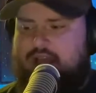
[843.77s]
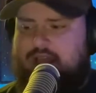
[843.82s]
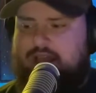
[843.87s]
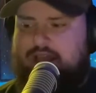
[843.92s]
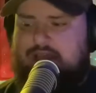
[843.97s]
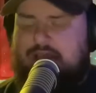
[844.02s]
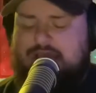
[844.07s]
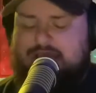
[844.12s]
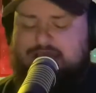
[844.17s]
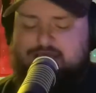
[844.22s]

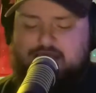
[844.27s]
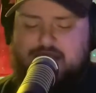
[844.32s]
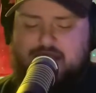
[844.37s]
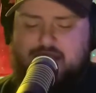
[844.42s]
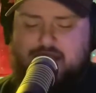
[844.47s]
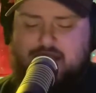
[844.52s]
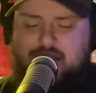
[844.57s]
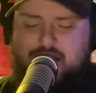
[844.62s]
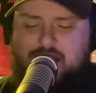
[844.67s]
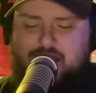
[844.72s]
like
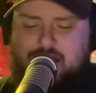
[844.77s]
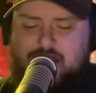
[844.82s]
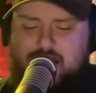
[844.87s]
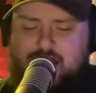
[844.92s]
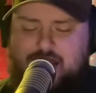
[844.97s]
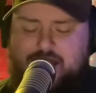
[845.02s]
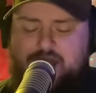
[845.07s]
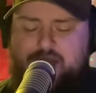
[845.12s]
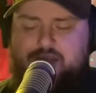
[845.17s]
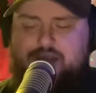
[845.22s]
that.
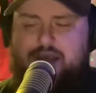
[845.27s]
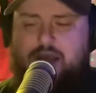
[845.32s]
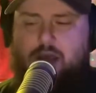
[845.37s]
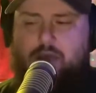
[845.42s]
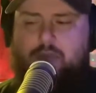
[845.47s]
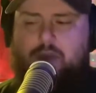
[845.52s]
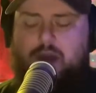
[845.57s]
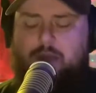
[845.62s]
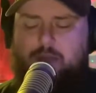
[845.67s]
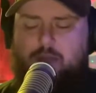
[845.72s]
I didn't tell
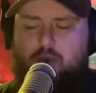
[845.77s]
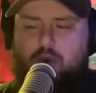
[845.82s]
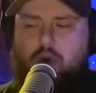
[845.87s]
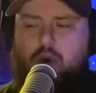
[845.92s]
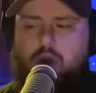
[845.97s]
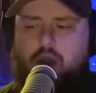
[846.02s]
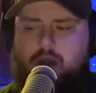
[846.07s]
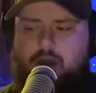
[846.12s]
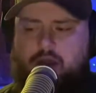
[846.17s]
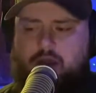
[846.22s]
on my
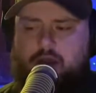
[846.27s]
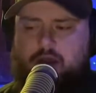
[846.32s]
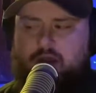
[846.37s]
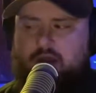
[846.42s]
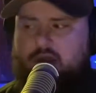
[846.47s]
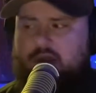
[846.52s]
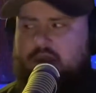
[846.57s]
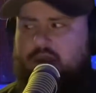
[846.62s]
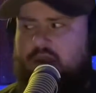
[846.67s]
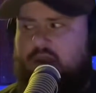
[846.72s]
boy.
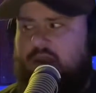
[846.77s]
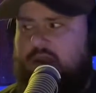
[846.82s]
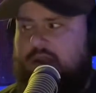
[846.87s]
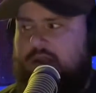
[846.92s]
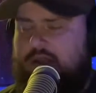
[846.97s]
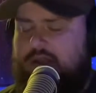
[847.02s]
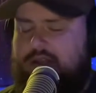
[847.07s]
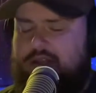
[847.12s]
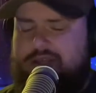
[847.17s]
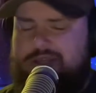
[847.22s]

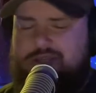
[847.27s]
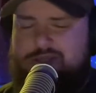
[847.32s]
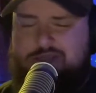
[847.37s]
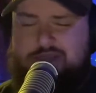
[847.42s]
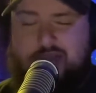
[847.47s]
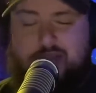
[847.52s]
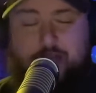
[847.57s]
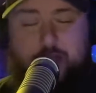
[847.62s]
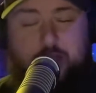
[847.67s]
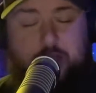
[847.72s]
So it's
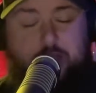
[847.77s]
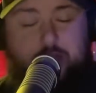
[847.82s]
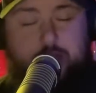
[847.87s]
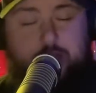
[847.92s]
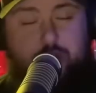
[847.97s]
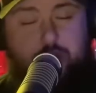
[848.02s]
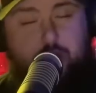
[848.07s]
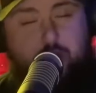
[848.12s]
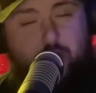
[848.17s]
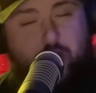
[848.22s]
like,
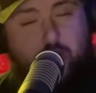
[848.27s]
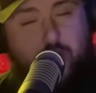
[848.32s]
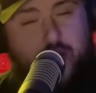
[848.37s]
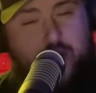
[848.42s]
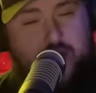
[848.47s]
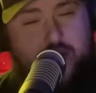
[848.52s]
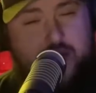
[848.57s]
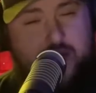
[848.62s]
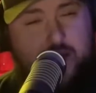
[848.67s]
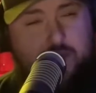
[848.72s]
you're
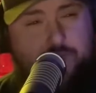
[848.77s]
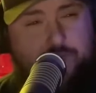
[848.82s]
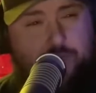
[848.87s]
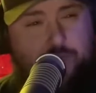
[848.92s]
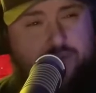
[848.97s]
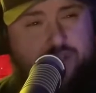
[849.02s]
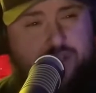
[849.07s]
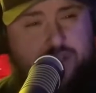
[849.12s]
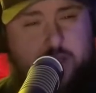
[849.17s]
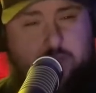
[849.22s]
in here for
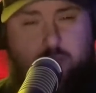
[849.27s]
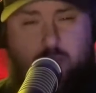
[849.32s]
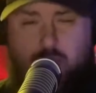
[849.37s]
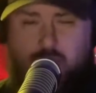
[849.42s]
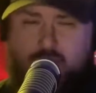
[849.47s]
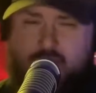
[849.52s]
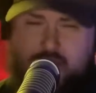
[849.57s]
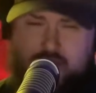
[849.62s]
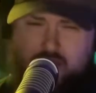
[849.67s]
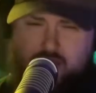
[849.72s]

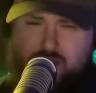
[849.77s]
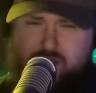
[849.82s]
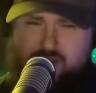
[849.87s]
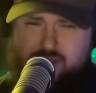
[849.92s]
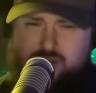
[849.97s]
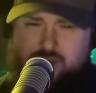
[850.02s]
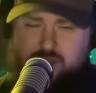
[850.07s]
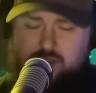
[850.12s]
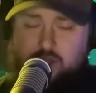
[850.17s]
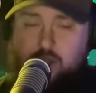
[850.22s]
someone
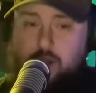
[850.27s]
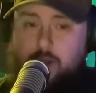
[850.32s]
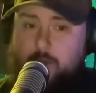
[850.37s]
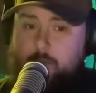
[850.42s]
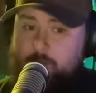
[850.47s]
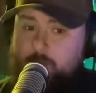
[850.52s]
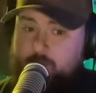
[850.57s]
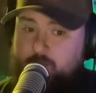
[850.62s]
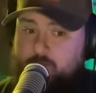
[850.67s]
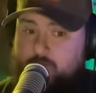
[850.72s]
else
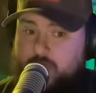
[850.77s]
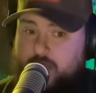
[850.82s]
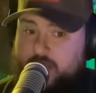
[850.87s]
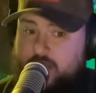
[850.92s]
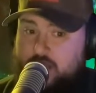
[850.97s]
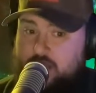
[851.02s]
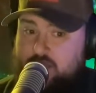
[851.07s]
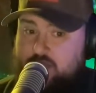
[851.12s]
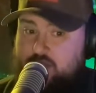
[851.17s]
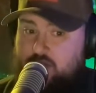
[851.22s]

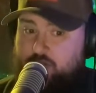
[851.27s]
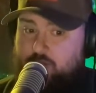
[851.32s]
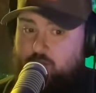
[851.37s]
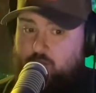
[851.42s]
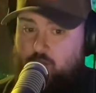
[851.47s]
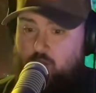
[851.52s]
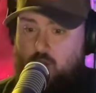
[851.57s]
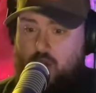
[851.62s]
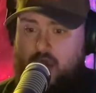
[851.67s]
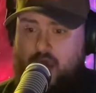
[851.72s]
because of
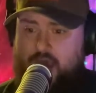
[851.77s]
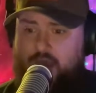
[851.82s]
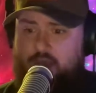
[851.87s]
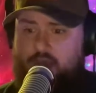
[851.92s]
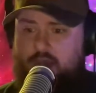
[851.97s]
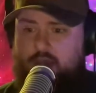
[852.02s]
what?